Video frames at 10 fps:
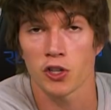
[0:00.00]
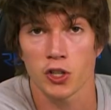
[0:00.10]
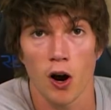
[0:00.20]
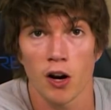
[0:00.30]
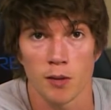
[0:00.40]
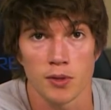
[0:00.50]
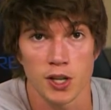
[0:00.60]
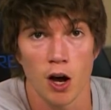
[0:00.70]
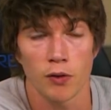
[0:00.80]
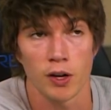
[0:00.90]
Scar
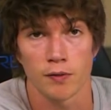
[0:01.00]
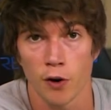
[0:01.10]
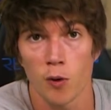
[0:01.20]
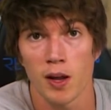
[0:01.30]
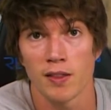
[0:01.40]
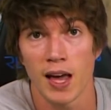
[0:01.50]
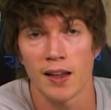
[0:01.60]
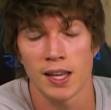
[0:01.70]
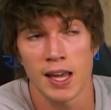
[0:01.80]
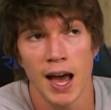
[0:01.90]
himself confirming
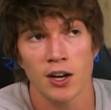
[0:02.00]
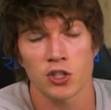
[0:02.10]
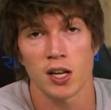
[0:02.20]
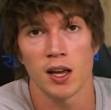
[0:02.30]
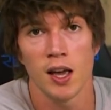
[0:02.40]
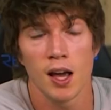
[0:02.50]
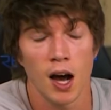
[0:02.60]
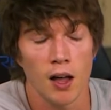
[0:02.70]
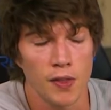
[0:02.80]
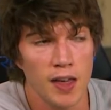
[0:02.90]
that he actually,
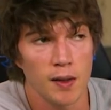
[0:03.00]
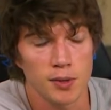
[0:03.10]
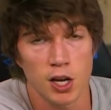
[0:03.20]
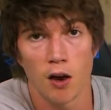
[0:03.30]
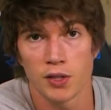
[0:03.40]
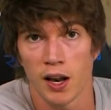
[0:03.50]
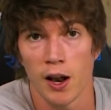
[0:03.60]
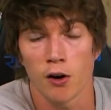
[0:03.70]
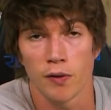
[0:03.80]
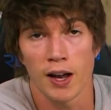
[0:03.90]
they themselves had an
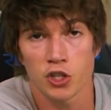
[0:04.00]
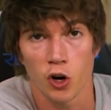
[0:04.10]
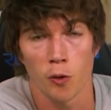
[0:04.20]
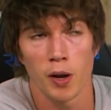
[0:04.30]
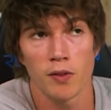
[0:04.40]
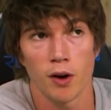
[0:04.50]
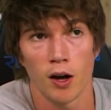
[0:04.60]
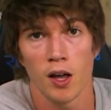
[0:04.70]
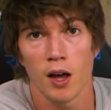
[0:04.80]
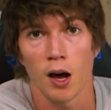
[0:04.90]
intervention or a bit of
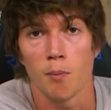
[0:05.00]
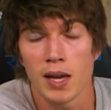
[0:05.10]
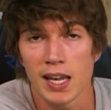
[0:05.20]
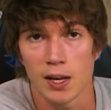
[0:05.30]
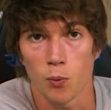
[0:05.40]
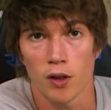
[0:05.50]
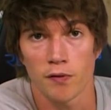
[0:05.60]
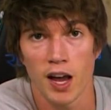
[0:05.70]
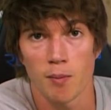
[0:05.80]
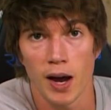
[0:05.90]
a meeting with
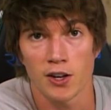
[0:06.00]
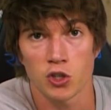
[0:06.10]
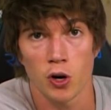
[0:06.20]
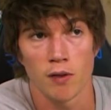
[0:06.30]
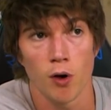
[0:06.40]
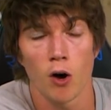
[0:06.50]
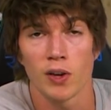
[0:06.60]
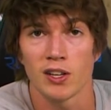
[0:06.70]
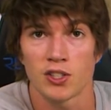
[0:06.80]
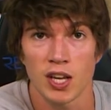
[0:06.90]
Fedmyster
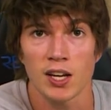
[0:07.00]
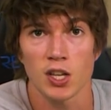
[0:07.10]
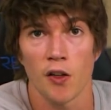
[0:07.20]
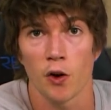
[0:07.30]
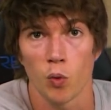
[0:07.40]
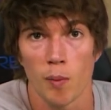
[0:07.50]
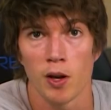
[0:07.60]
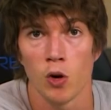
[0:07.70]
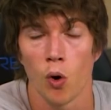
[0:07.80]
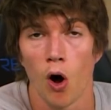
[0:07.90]
involving 6 other
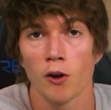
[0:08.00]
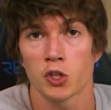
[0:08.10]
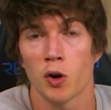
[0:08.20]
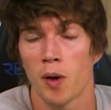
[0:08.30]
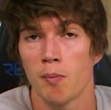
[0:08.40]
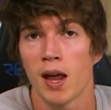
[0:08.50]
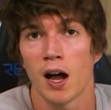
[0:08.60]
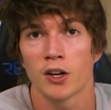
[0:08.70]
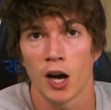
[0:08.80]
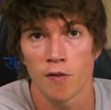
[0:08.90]
women who also had been made
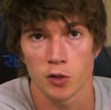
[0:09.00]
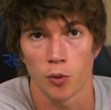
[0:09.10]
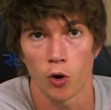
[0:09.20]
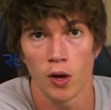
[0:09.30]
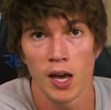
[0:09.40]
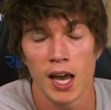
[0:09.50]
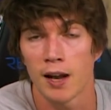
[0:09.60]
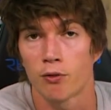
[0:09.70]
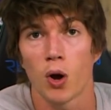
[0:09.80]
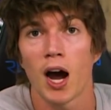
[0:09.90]
uncomfortable in
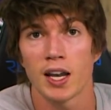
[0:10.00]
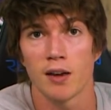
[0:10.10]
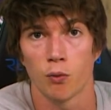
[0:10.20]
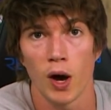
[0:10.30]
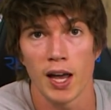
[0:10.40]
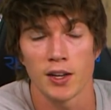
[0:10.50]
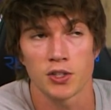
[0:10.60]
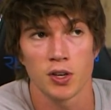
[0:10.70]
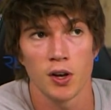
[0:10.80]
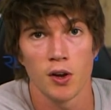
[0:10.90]
a variety of
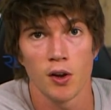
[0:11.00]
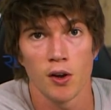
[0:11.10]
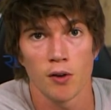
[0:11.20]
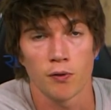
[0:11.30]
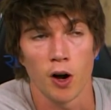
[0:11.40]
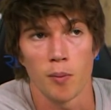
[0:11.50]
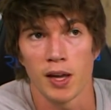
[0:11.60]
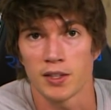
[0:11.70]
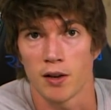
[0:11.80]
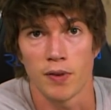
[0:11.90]
ways from
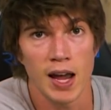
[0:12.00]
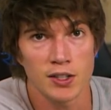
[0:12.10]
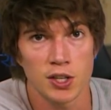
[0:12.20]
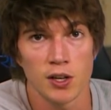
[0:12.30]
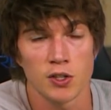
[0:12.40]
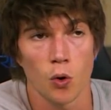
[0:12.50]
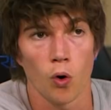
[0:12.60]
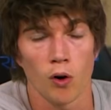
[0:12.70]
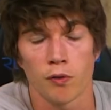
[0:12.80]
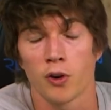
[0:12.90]
his advances
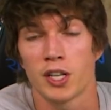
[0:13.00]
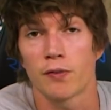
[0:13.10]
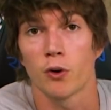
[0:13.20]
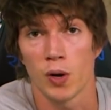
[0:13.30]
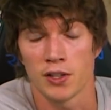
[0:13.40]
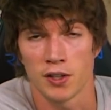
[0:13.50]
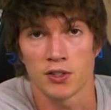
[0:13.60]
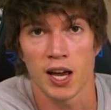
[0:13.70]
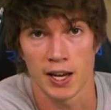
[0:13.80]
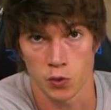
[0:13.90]
or for different
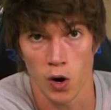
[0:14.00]
reasons as